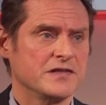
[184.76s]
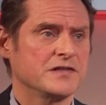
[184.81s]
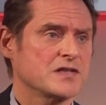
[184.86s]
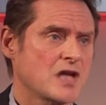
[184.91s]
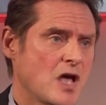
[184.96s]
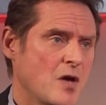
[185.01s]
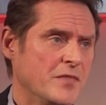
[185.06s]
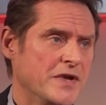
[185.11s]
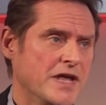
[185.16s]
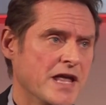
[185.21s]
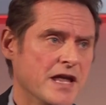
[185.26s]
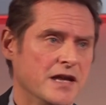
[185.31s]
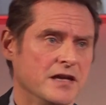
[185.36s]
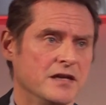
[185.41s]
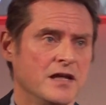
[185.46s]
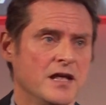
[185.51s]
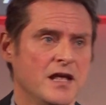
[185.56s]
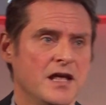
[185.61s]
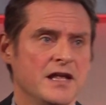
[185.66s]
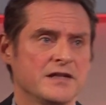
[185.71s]
that's coming
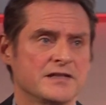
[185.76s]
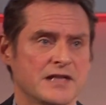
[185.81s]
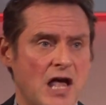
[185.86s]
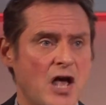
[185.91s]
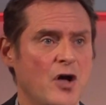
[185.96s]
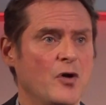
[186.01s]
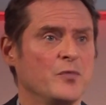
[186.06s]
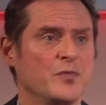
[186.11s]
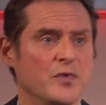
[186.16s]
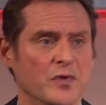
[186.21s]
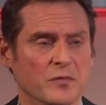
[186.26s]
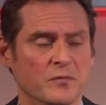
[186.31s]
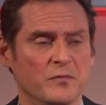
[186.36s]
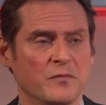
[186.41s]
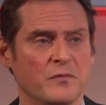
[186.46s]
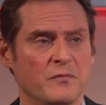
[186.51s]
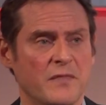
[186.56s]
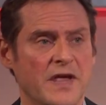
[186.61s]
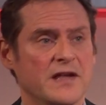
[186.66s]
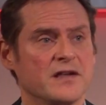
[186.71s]
in to help
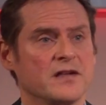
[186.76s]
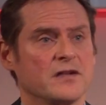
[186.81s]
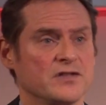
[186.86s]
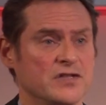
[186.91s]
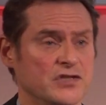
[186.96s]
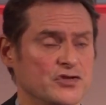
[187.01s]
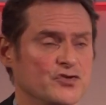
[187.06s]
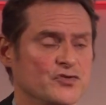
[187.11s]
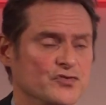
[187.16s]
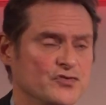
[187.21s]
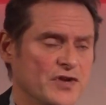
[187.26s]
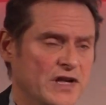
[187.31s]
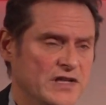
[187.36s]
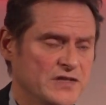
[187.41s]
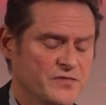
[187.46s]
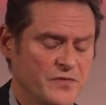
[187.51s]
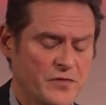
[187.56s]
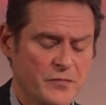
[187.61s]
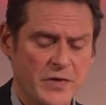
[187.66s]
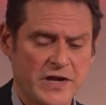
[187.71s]
them make digital
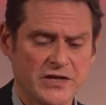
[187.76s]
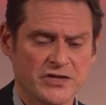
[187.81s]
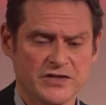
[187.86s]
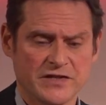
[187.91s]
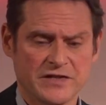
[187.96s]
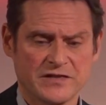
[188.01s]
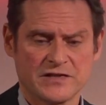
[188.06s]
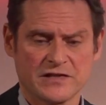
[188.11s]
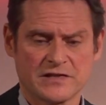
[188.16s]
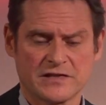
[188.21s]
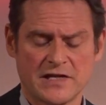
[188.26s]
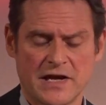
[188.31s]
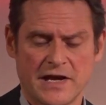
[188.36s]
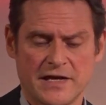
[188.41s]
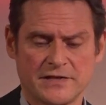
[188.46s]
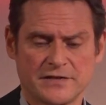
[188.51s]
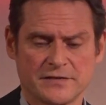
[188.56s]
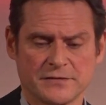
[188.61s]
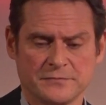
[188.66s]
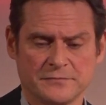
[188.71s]
transformation a
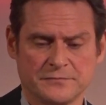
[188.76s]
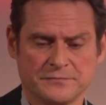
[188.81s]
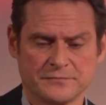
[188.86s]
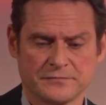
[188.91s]
success.